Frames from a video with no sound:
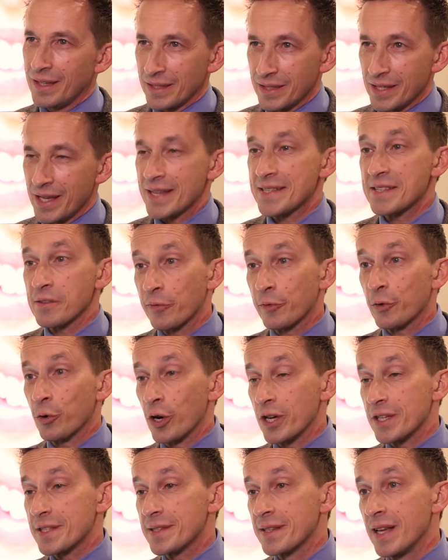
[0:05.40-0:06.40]
Yes, of
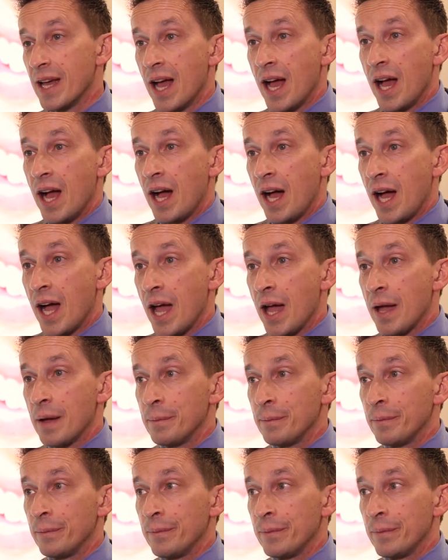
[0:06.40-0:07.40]
course.
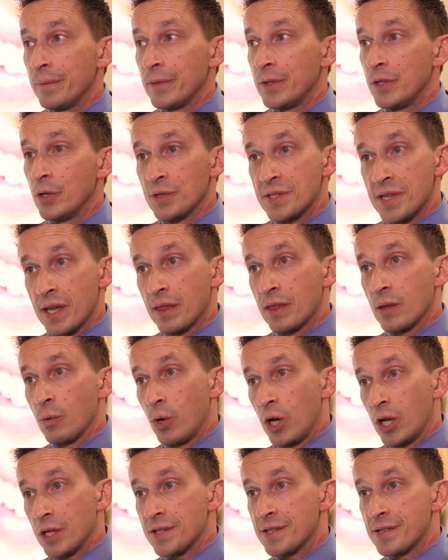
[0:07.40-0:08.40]
I'm using the
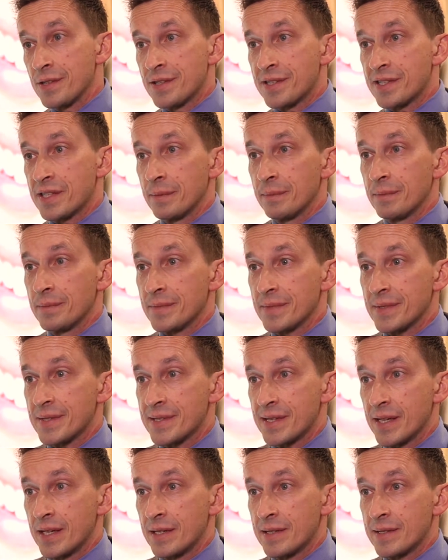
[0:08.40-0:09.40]
wand system
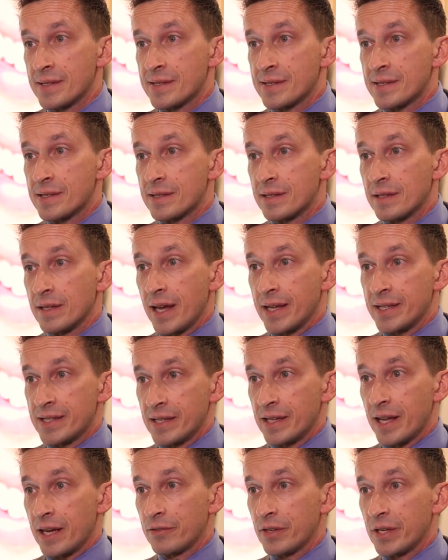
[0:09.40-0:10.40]
since
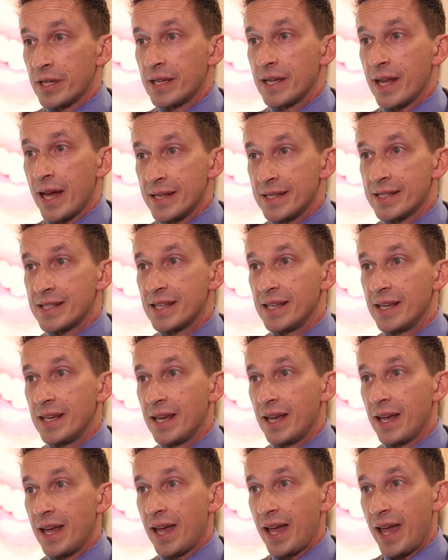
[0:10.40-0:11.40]

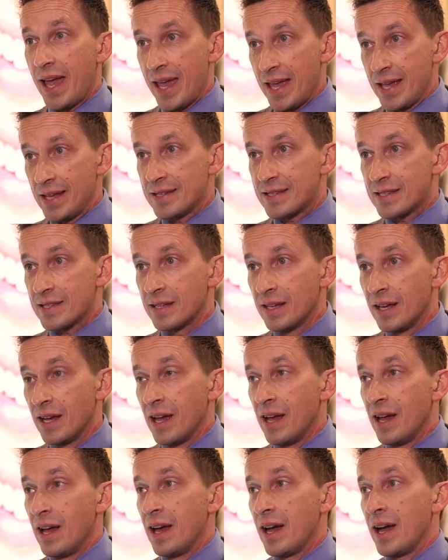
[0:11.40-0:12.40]
1998.
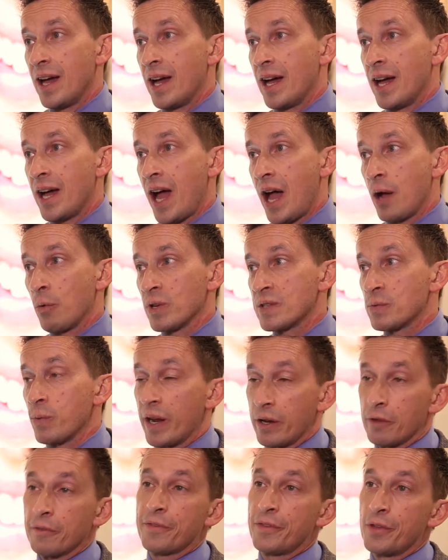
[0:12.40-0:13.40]
I was
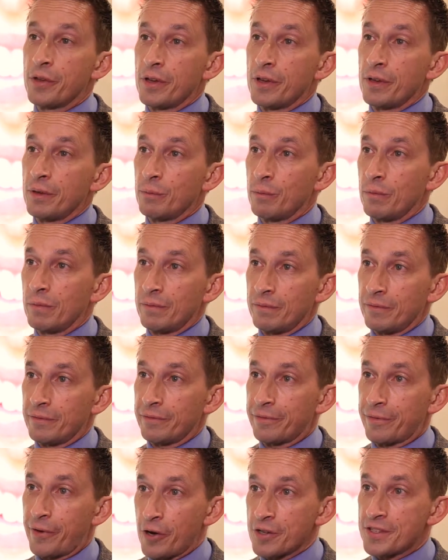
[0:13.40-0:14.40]
one of the
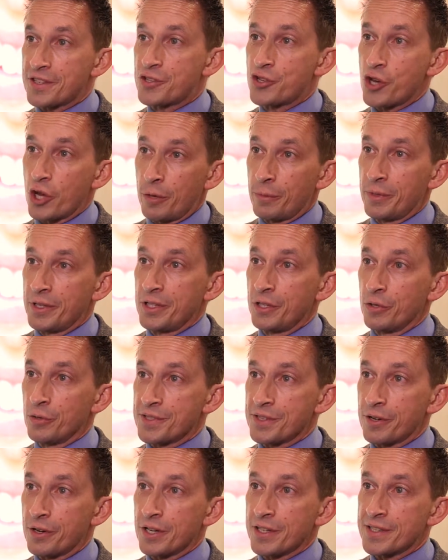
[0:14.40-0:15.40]
first German
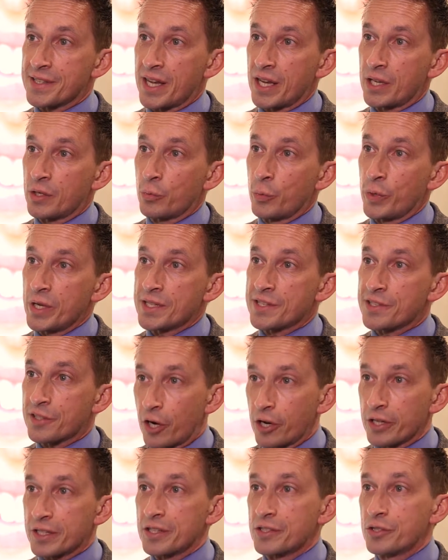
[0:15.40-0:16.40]
users, and we
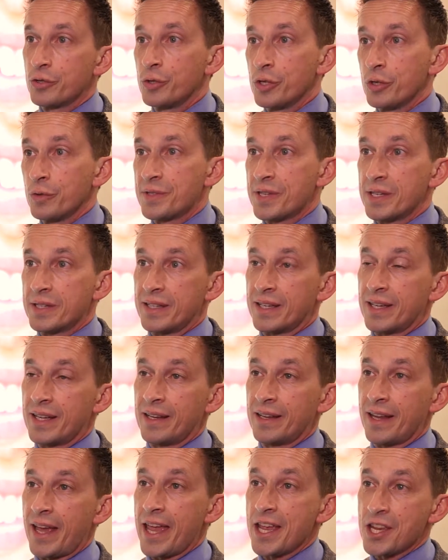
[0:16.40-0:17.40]
started to use it
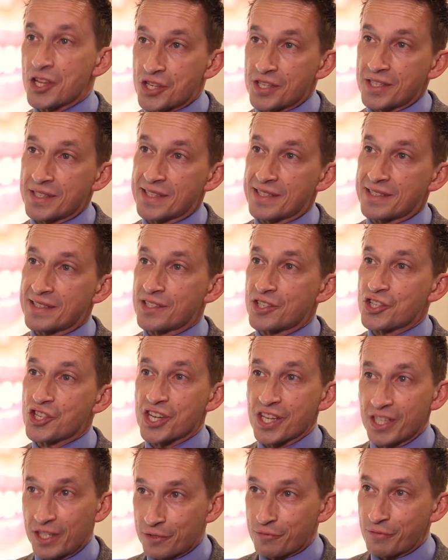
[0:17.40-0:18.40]
in anxious
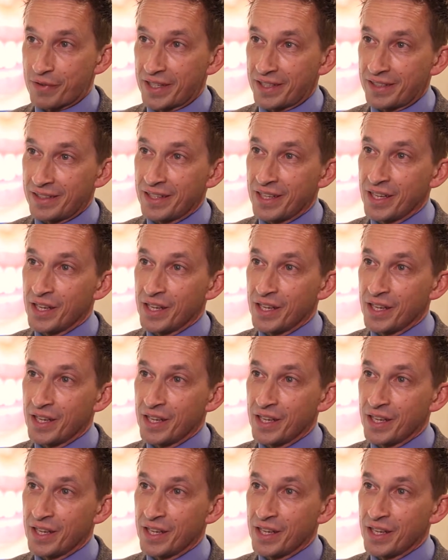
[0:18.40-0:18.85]
children